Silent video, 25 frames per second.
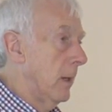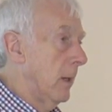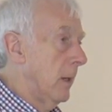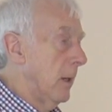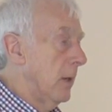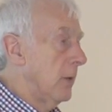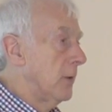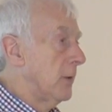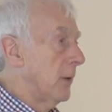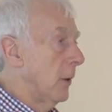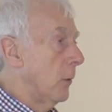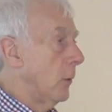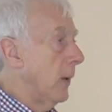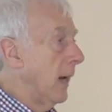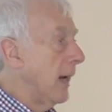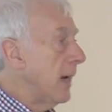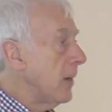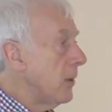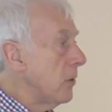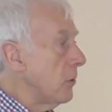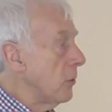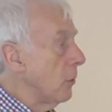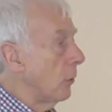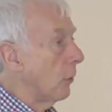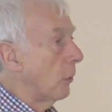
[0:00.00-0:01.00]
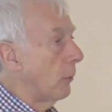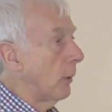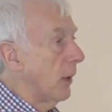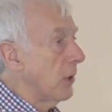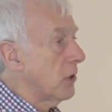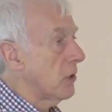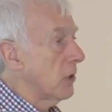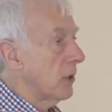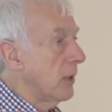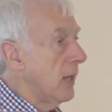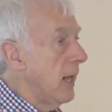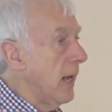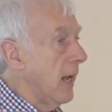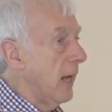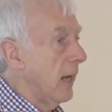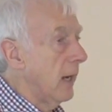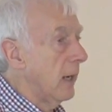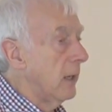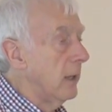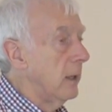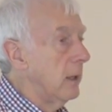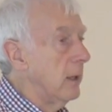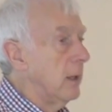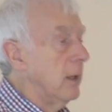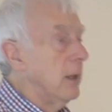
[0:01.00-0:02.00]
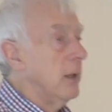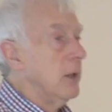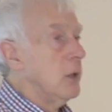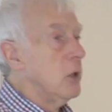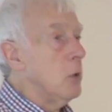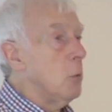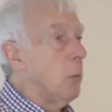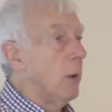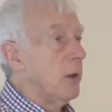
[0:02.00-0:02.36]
So in your questionnaire, you